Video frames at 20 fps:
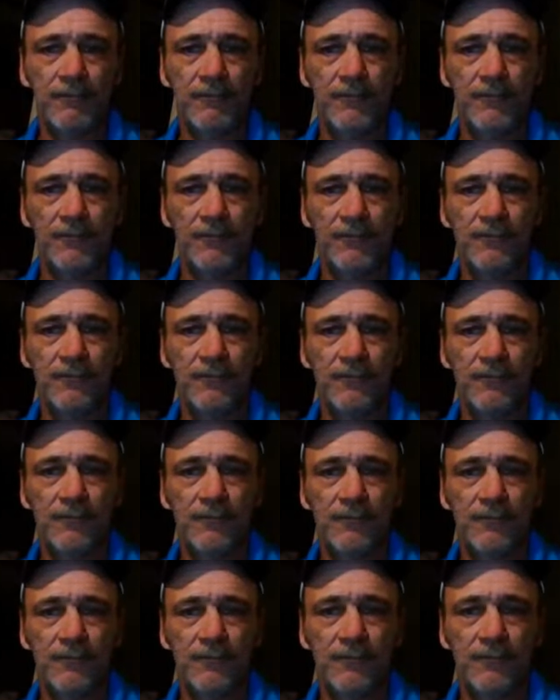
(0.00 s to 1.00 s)

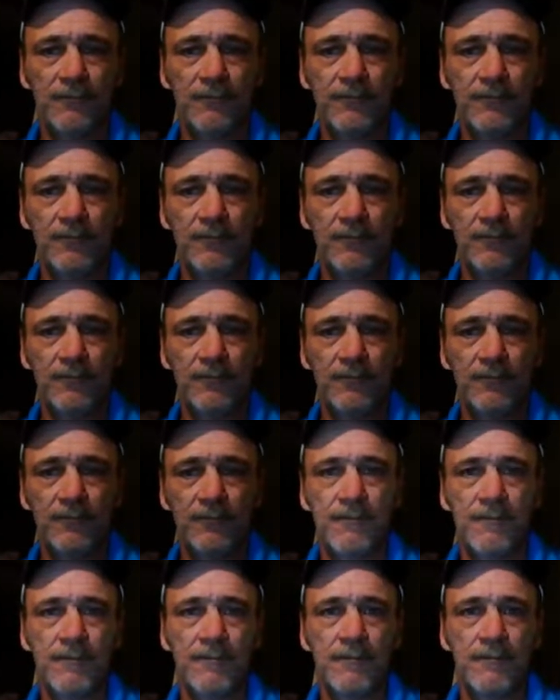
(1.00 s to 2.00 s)

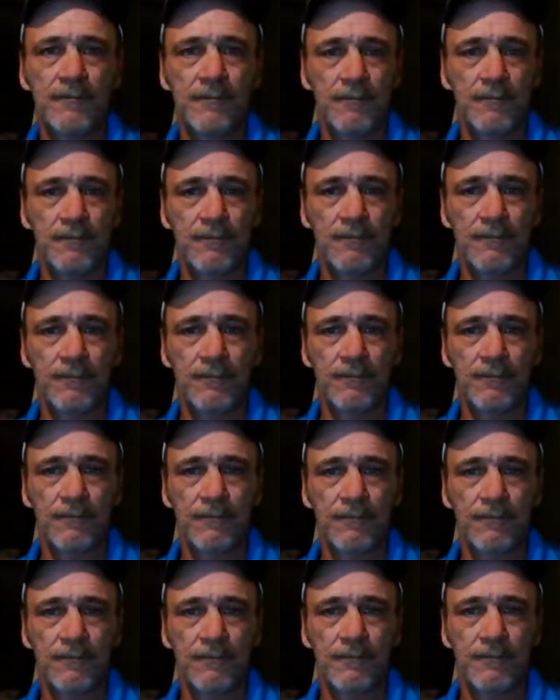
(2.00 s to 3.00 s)

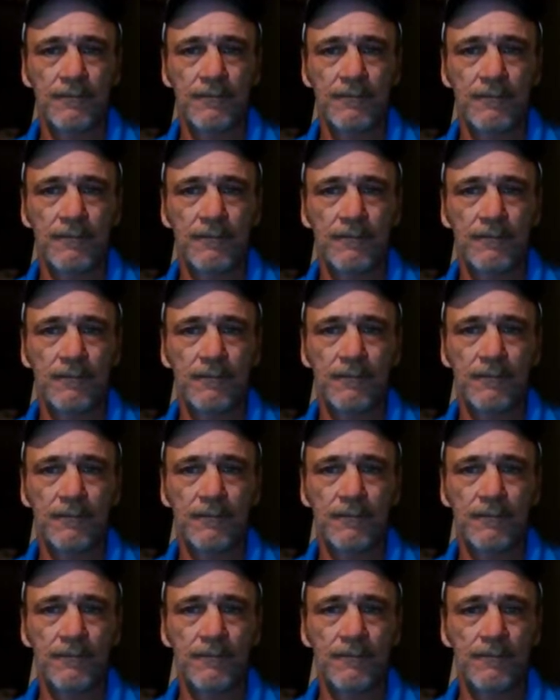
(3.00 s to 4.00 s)

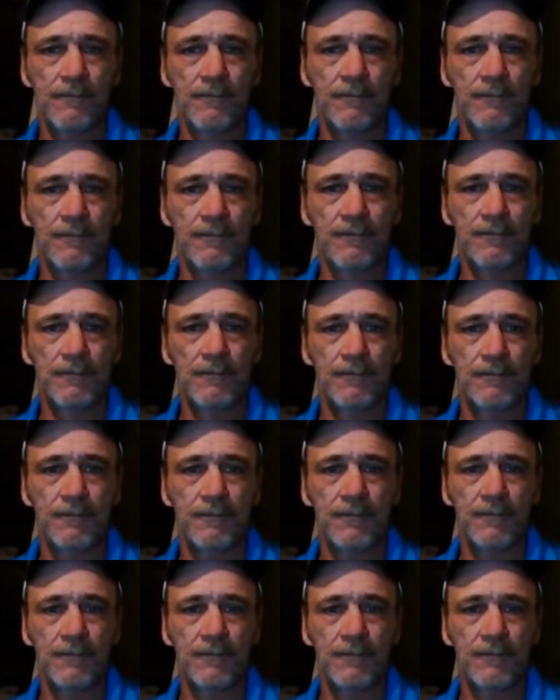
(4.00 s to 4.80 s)
Nothing is said.